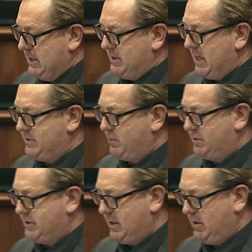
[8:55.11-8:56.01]
down
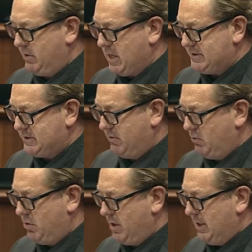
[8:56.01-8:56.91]
towards Augusta at
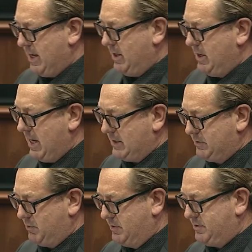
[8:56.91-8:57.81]
Warner Glen, out
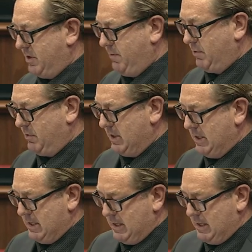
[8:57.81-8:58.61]
towards Donnybrook,